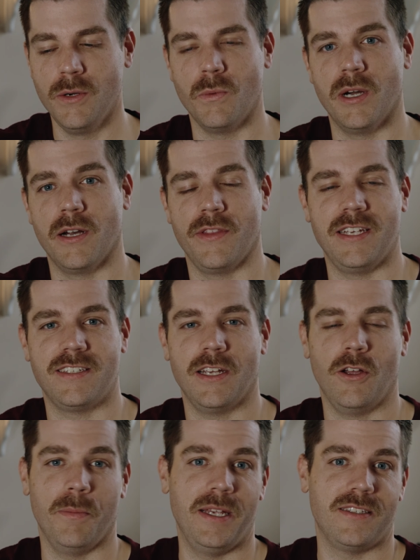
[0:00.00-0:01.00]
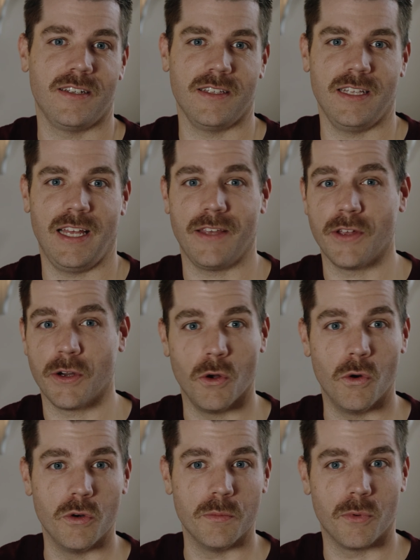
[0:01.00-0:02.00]
where they sell basically like their
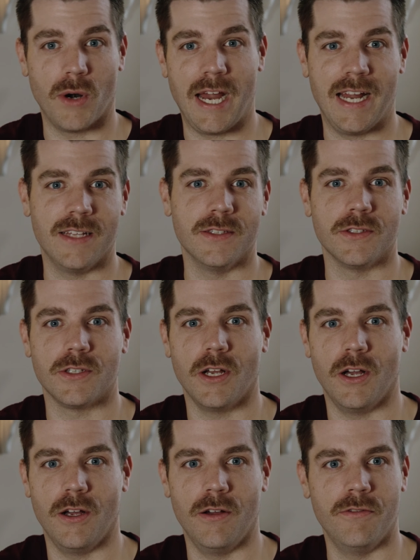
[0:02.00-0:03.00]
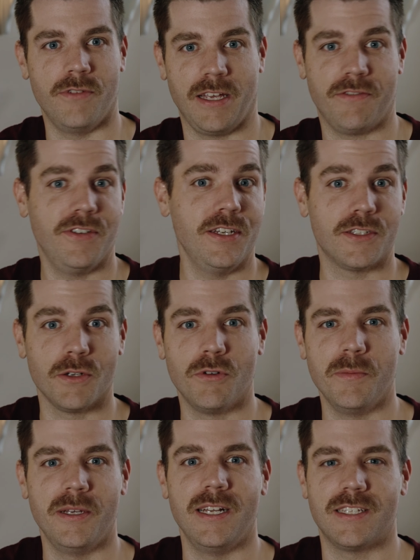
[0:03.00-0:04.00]
own brands of like fitness equipment.